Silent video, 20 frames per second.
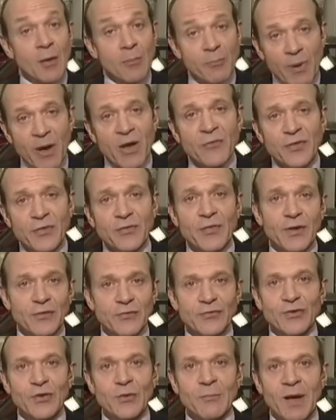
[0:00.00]
both of
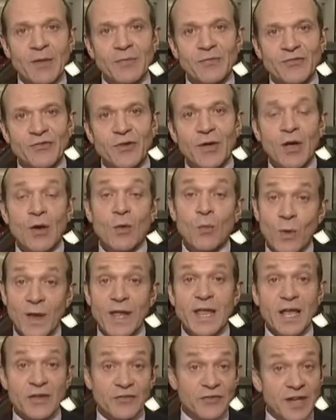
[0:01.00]
those 2 months,
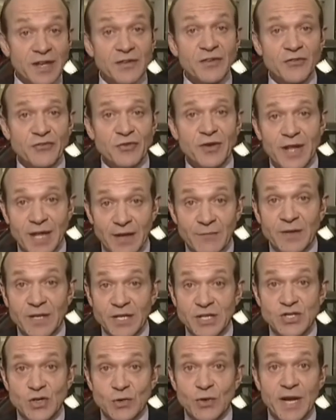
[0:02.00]
we as an industry have
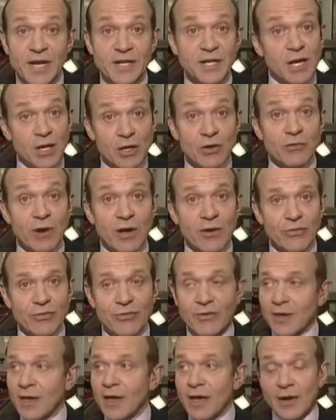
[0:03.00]
enjoyed a growth.